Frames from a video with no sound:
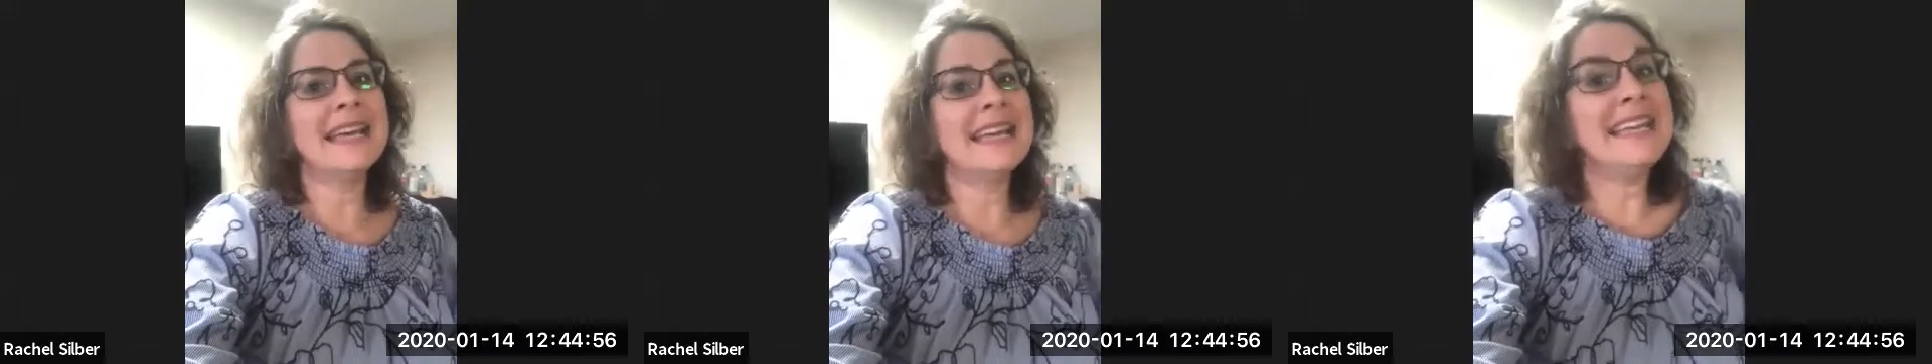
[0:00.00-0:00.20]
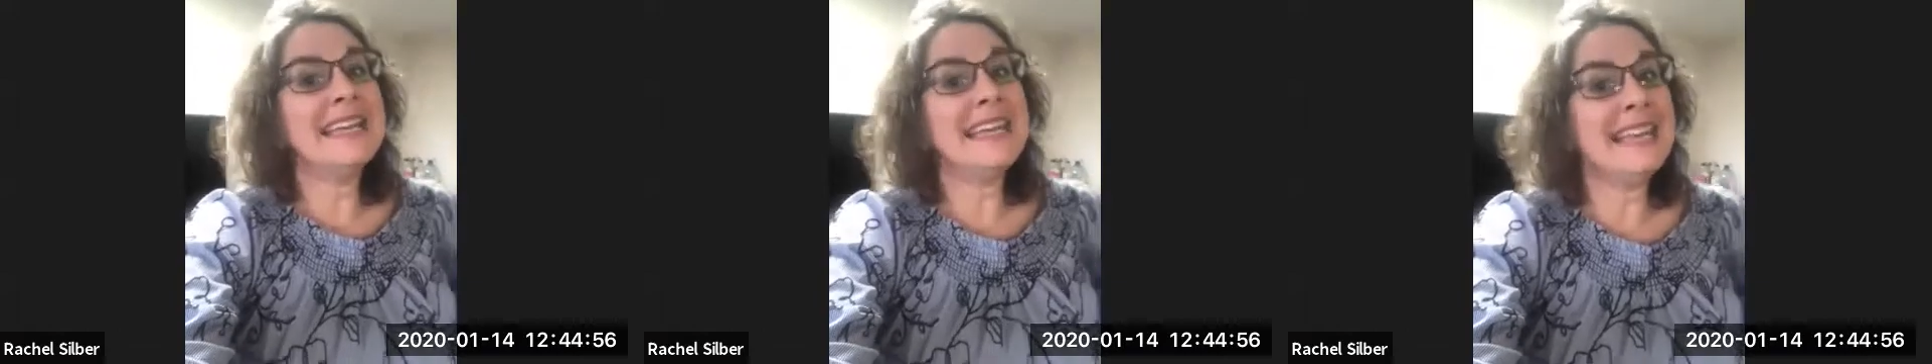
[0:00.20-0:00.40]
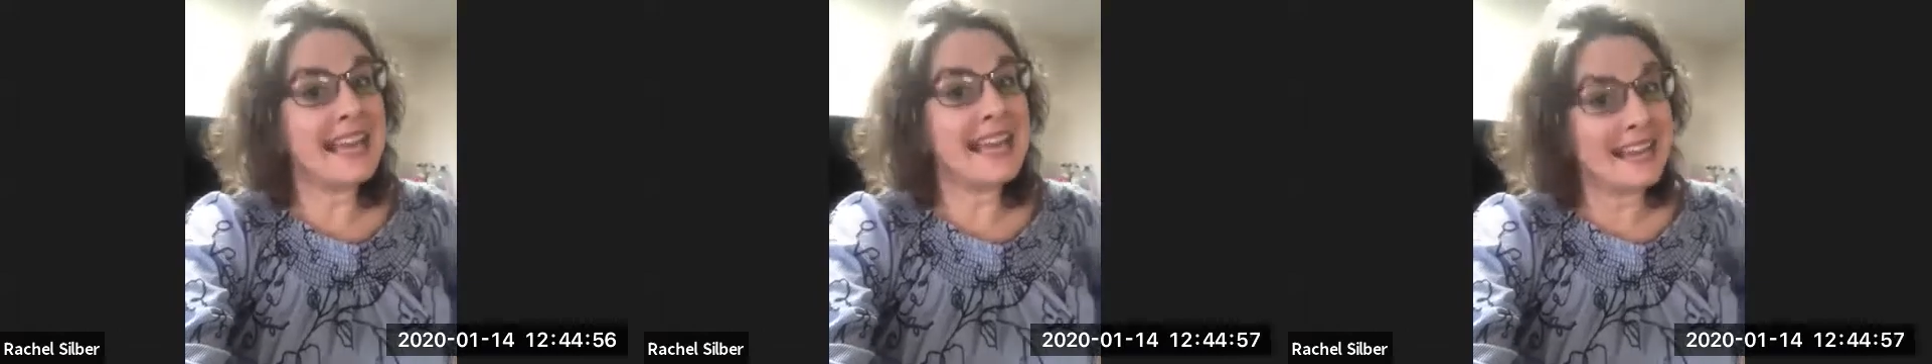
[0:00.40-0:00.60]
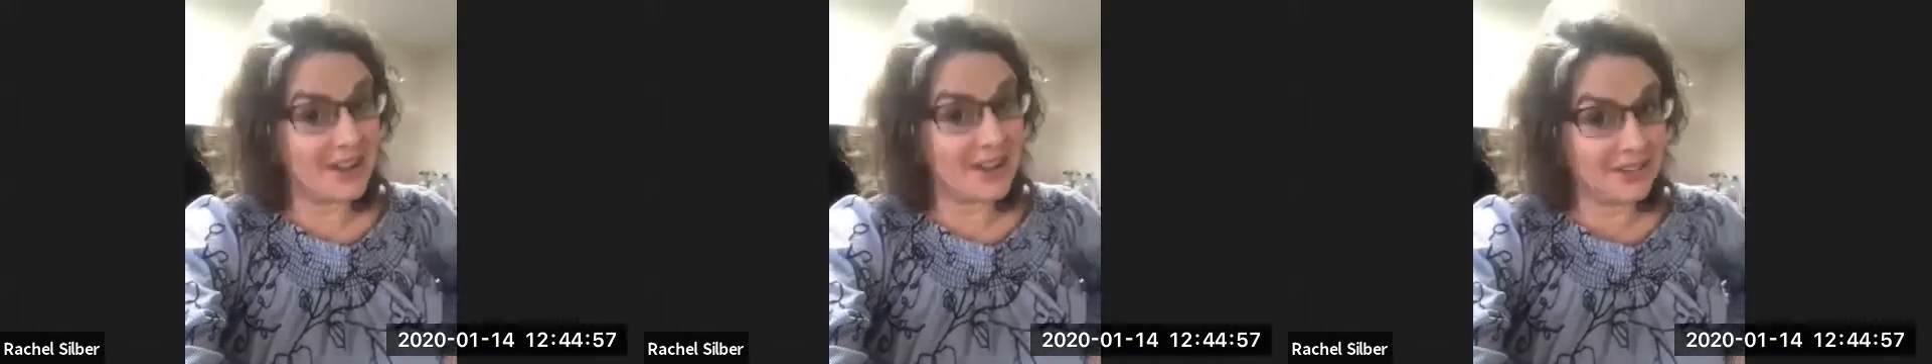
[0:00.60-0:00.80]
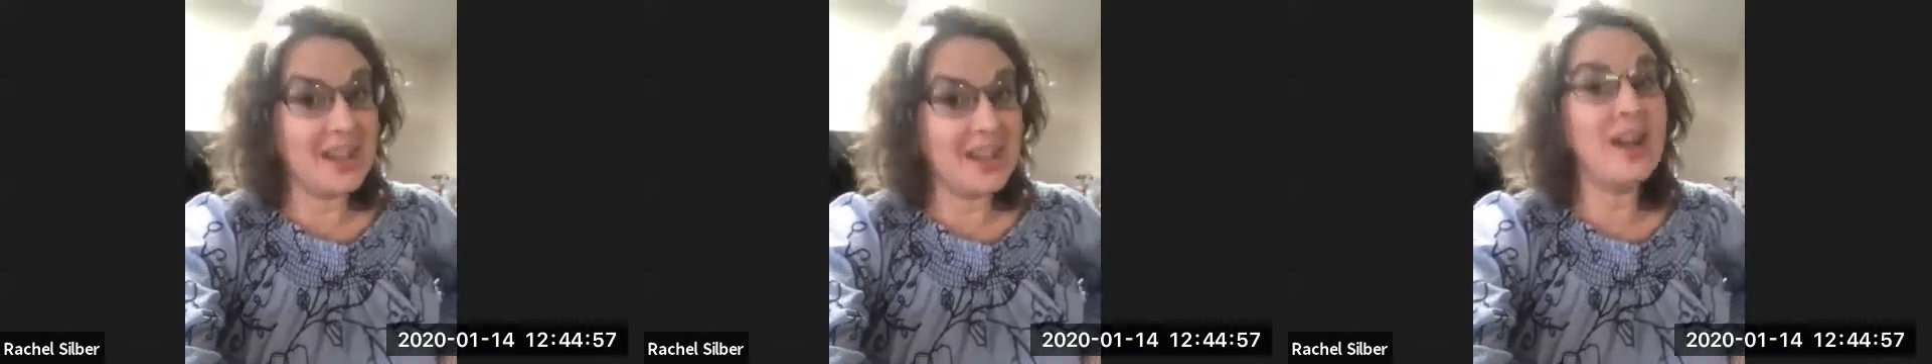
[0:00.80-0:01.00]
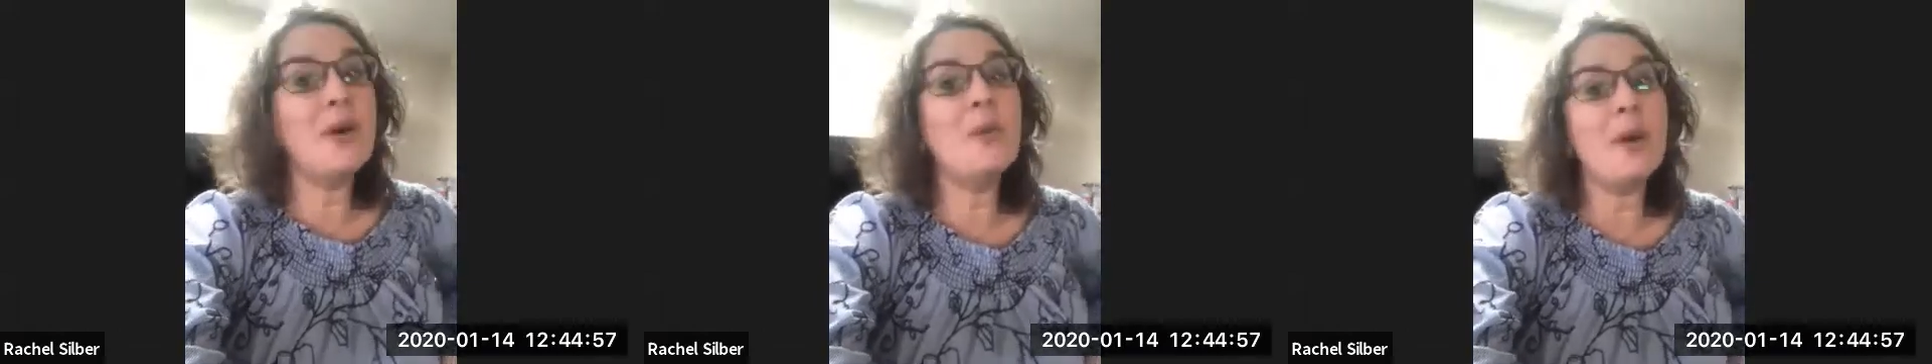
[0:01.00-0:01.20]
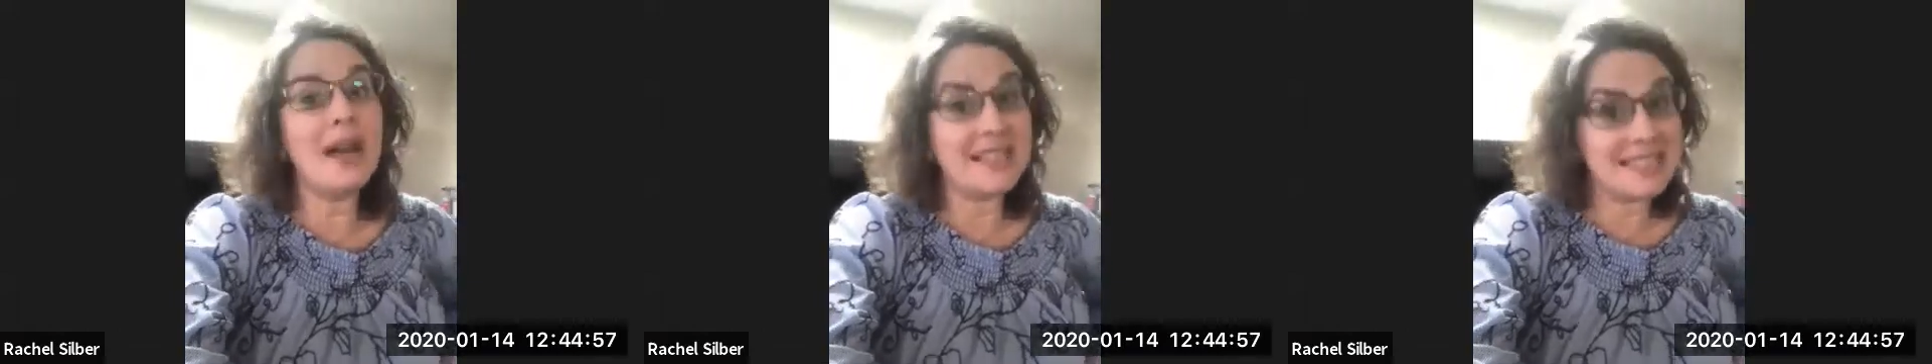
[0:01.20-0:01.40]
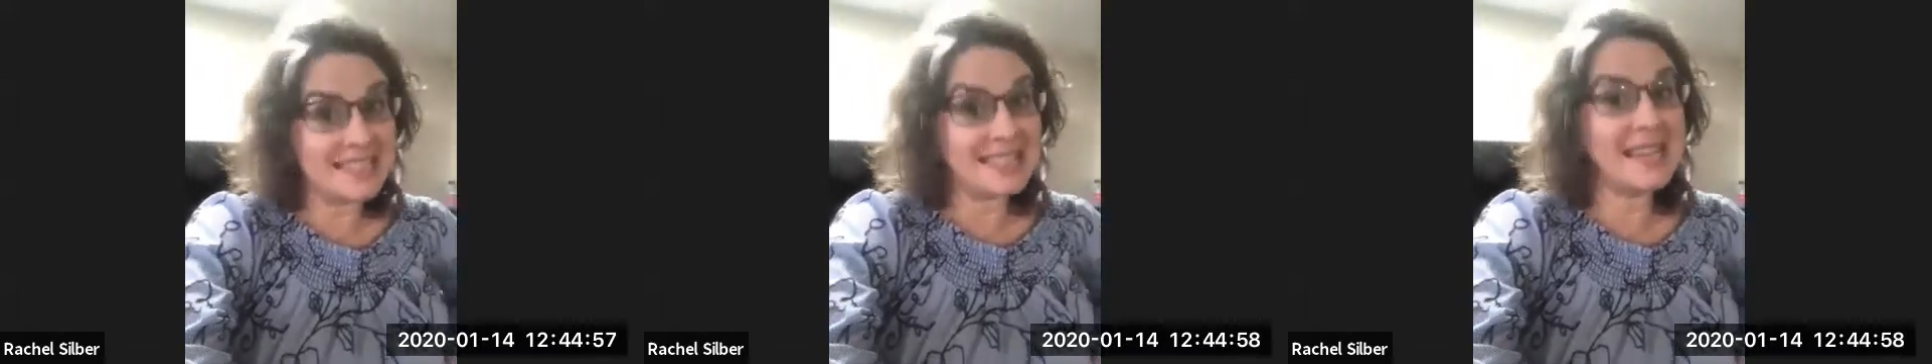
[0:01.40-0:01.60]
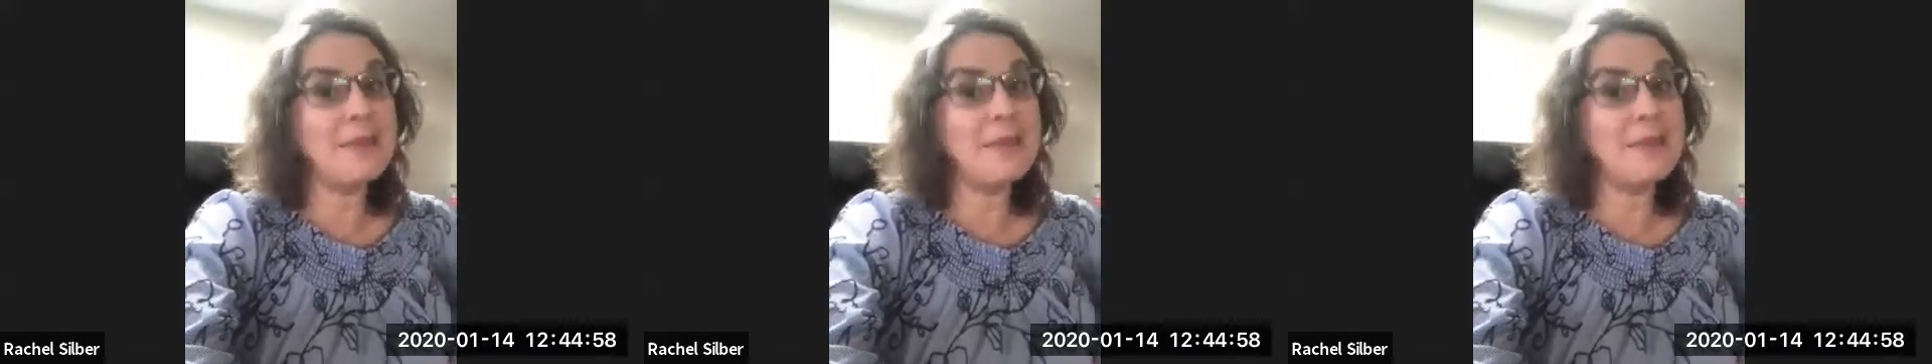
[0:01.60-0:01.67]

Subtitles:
you don't know what you're